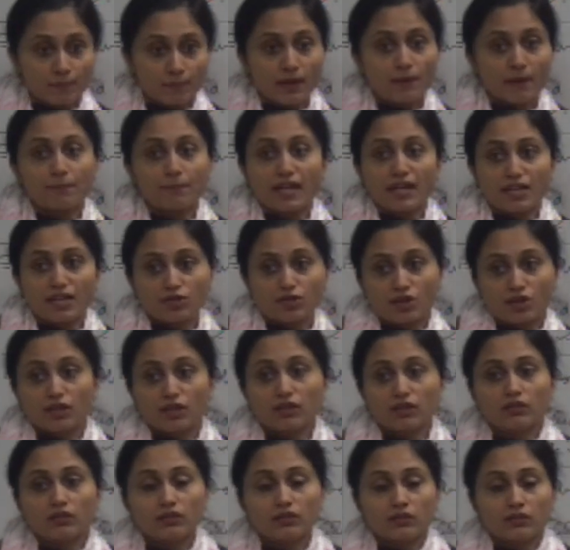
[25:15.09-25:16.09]
pressure
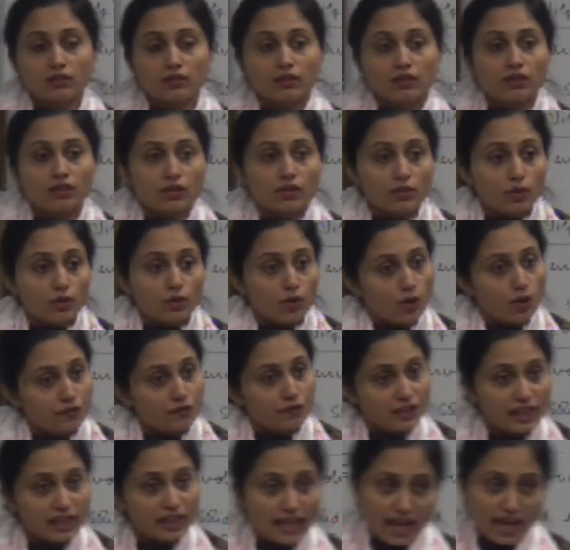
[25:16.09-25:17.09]
of the
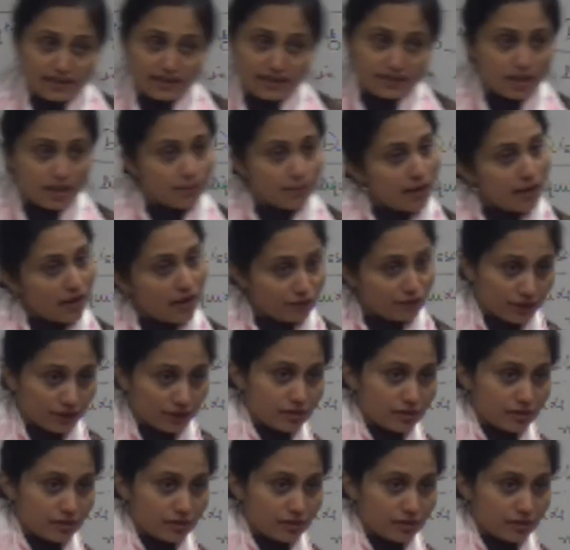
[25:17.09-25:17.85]
gas above it.